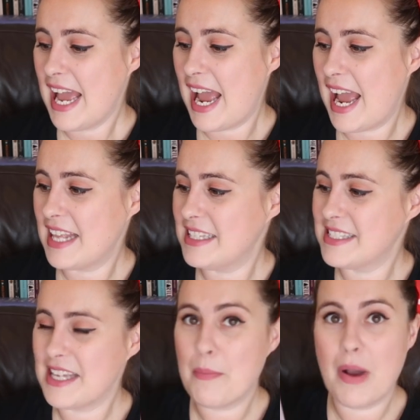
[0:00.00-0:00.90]

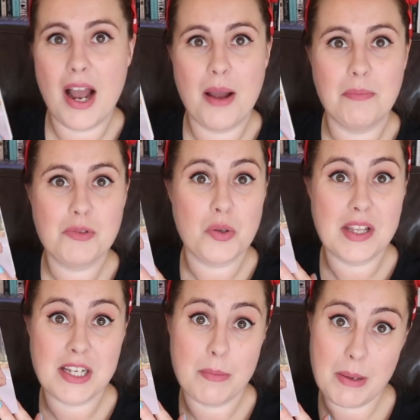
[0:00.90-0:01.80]
And I'm sure
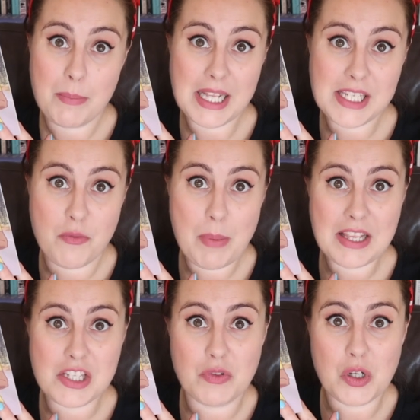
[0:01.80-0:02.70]
there's going to be plenty of
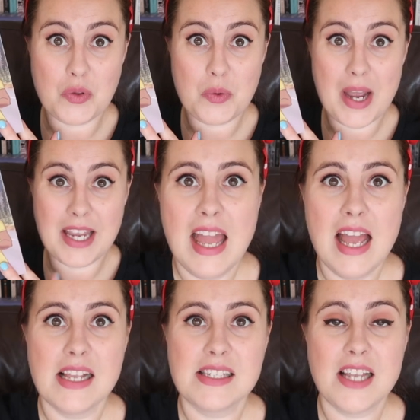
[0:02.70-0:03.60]
banter along the way.
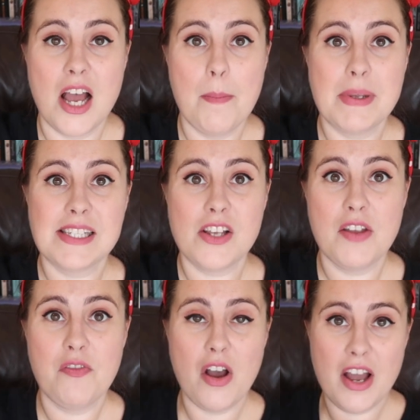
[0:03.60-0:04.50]
Some
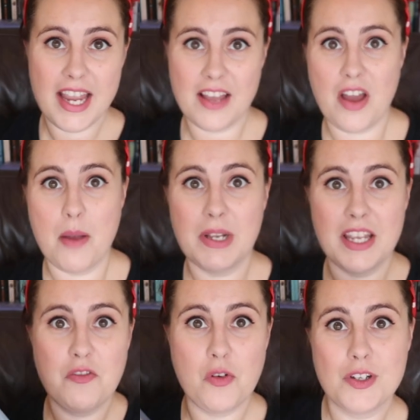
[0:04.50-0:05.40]
sci-fi that I'm
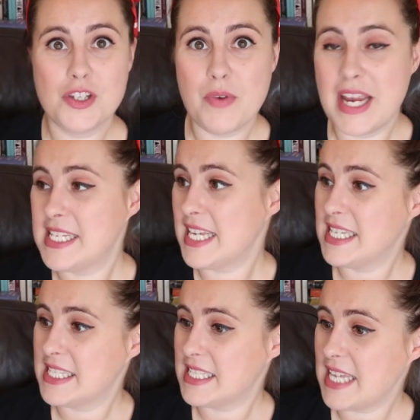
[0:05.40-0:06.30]
looking forward to read
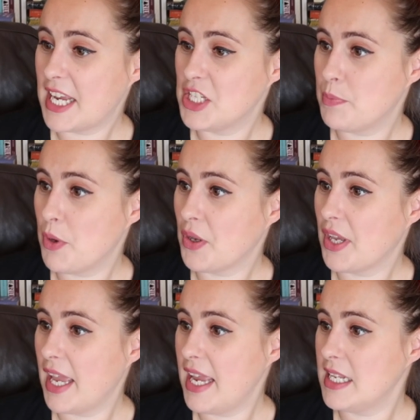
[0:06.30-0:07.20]
is the second
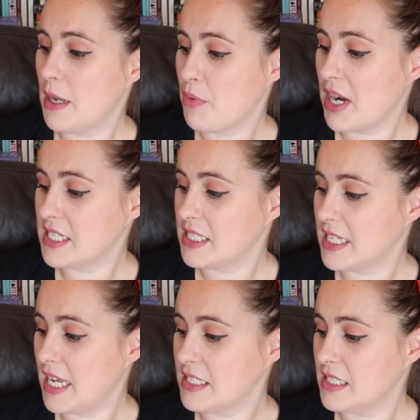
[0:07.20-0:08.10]
book in Brandon
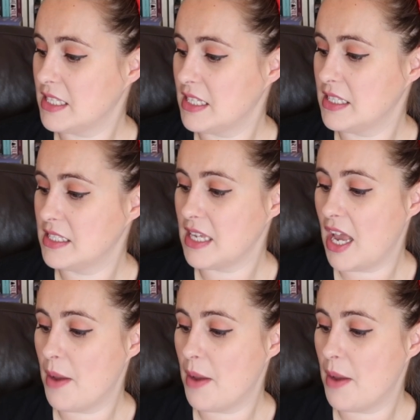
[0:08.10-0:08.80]
Sanderson's